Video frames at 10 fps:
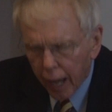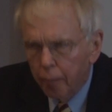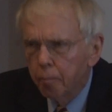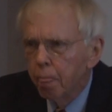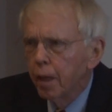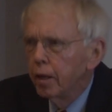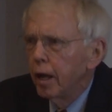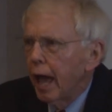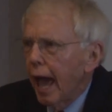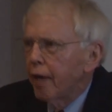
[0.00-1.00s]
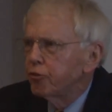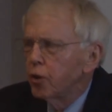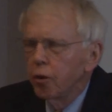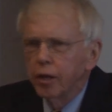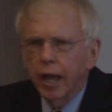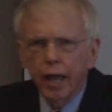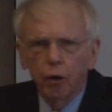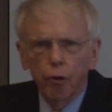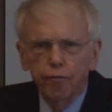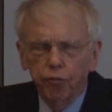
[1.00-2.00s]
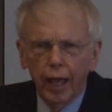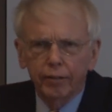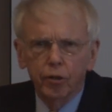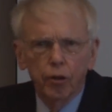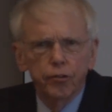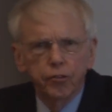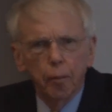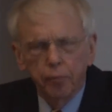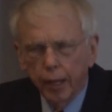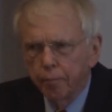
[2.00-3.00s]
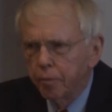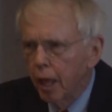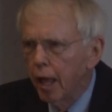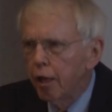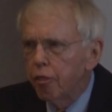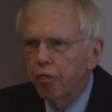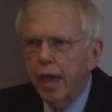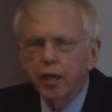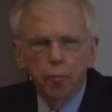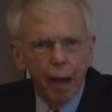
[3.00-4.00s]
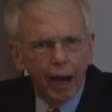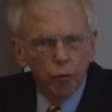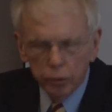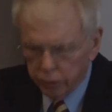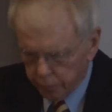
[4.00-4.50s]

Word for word: um, ask you to kind of reflect on something. Think about